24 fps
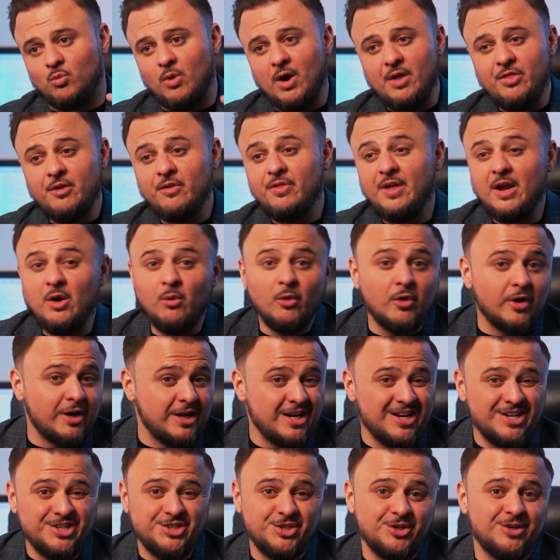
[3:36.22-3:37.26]
Whether they were
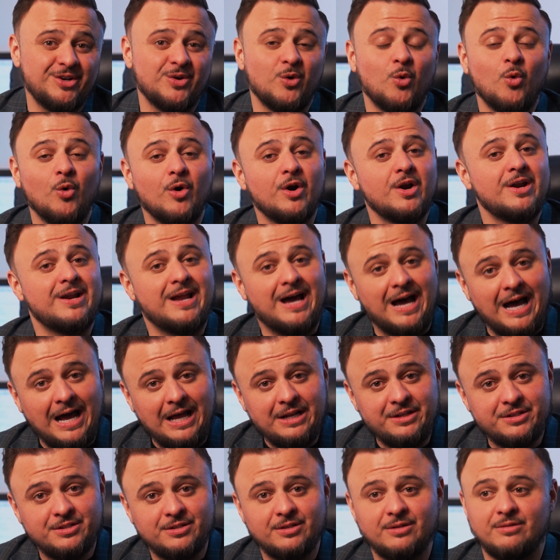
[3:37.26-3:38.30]
injured or
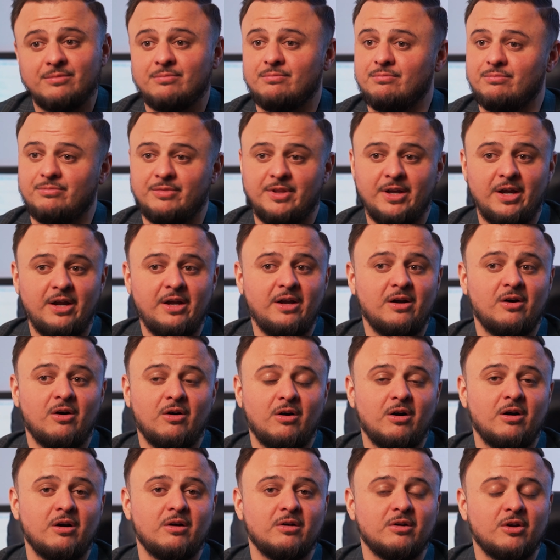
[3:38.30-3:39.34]
not, they
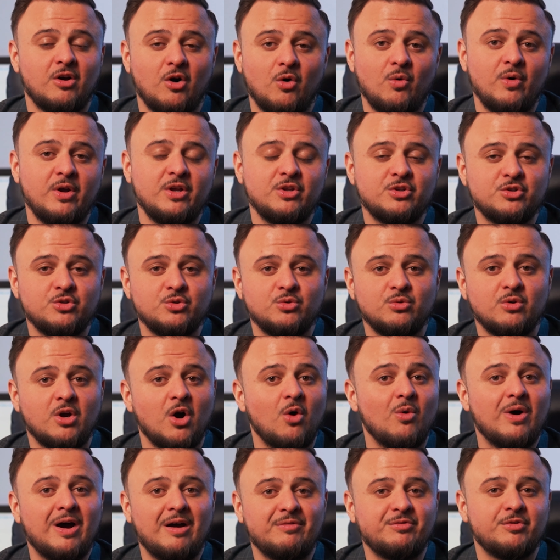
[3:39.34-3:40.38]
are going to
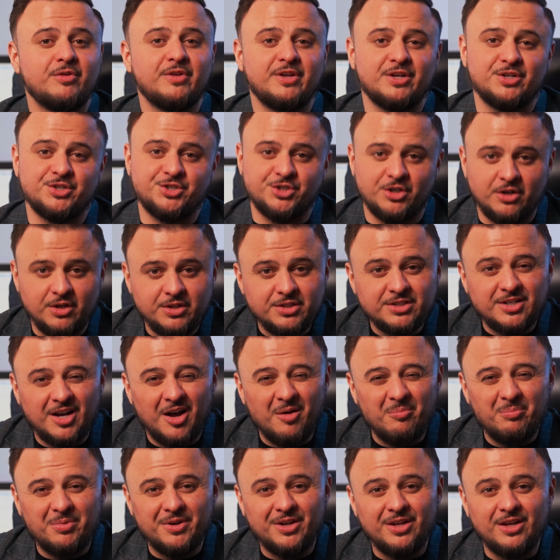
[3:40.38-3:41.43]
go after the insurance
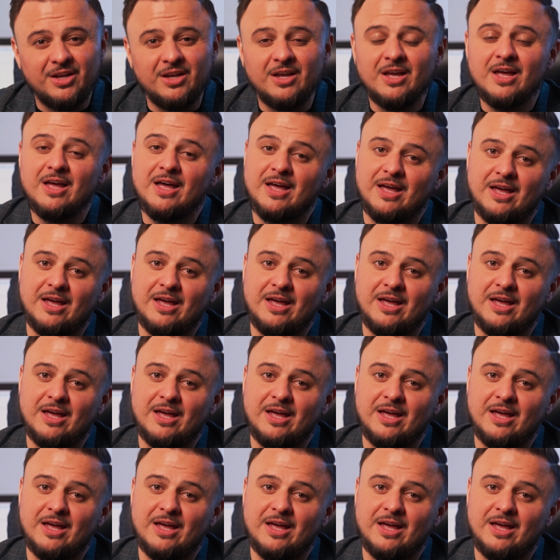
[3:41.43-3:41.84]
company.